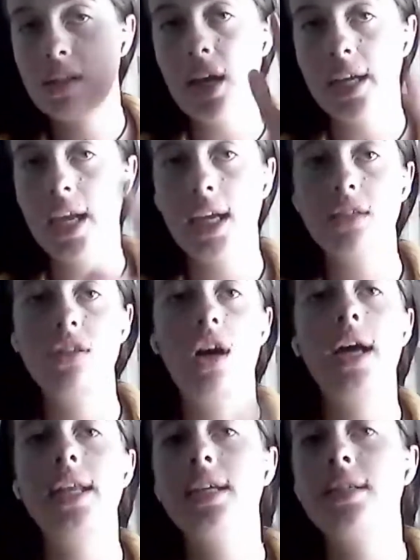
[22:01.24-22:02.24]
like
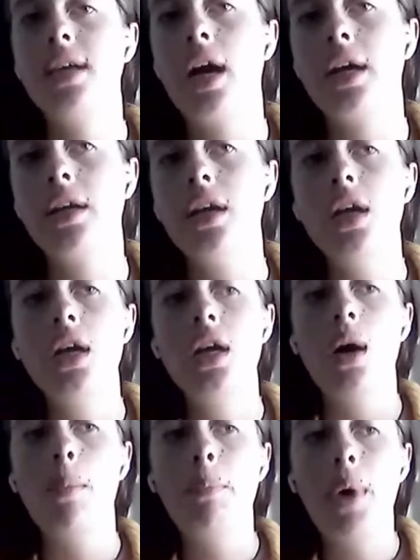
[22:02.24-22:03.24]
anxiety attack,
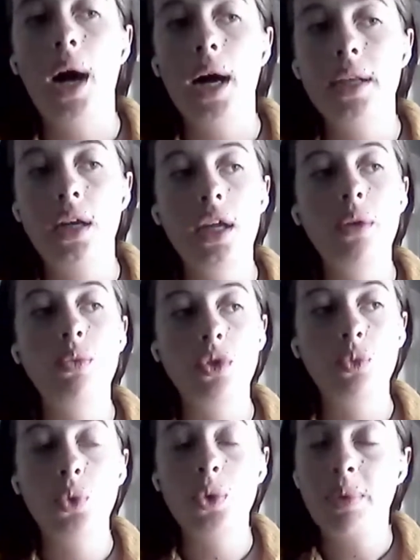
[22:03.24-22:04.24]
but it was
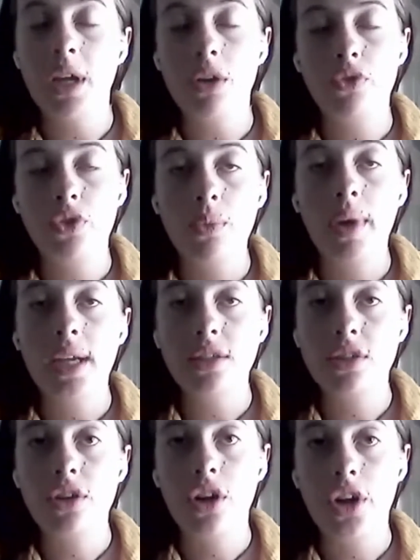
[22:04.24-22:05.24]
would be a few weeks
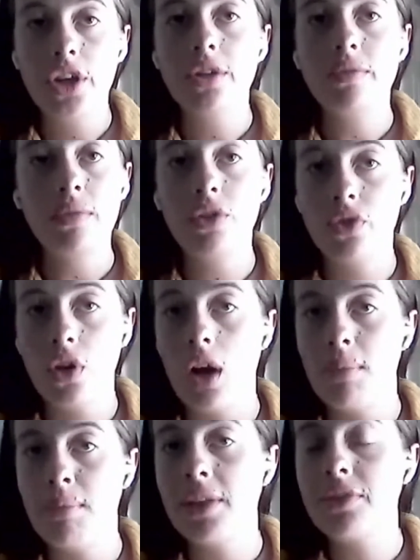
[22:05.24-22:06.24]
ago, if not
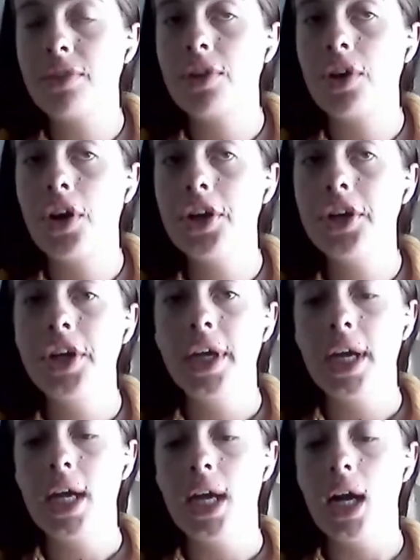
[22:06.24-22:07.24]
a month ago.
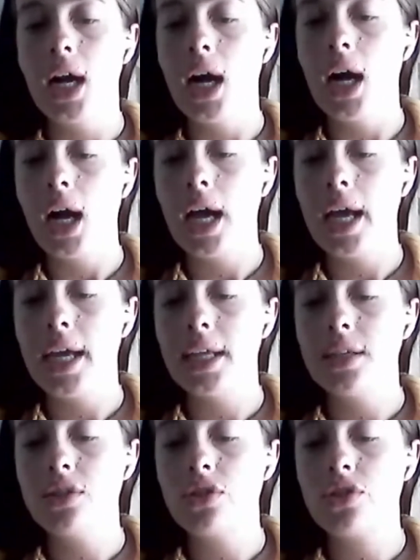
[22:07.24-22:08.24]

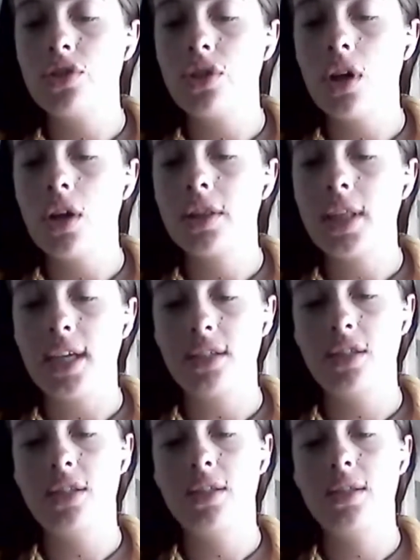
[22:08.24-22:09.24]
And that's
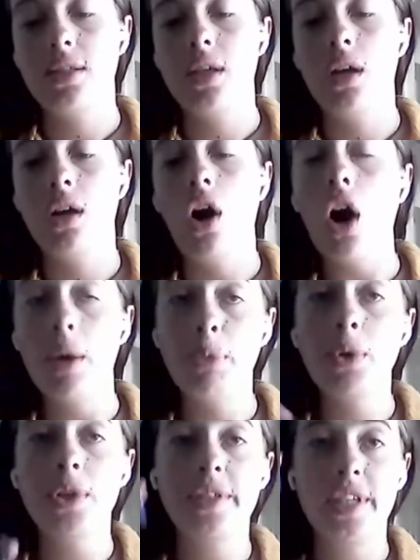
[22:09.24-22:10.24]
I
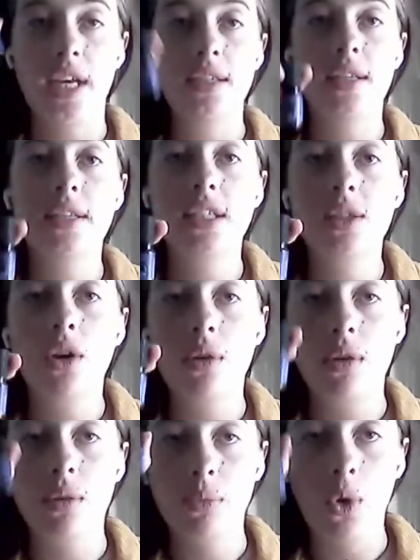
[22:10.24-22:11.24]
put it down to this
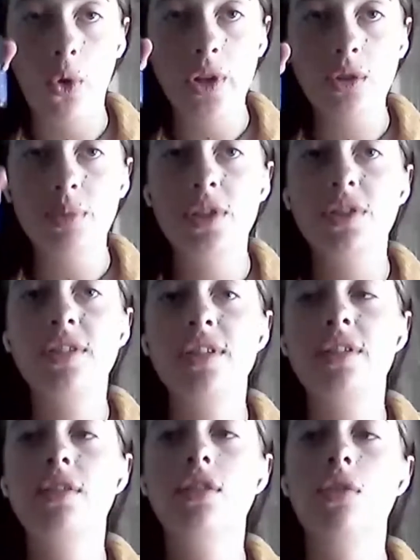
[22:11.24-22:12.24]
oil because this
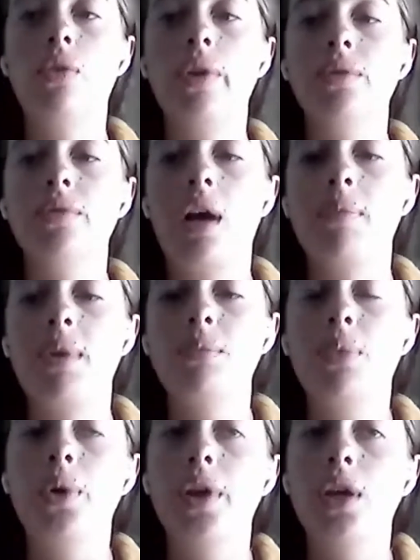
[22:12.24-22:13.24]
is an oil that I've been
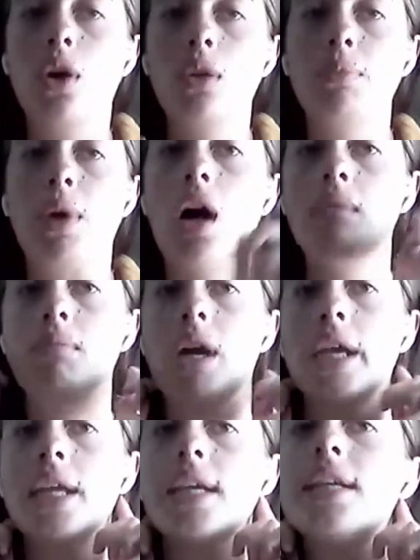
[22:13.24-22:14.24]
putting on behind
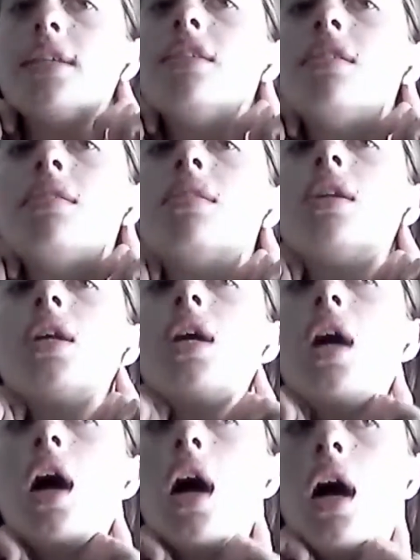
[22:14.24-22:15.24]
my ears.
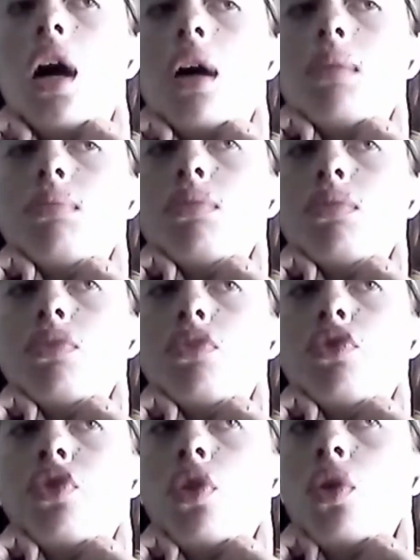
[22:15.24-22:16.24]
Um,
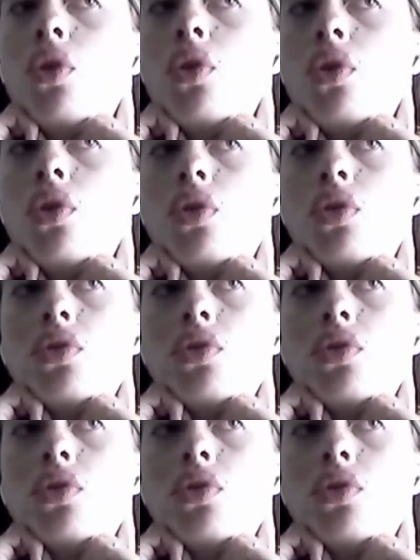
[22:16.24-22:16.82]
mm-hmm. for, so did you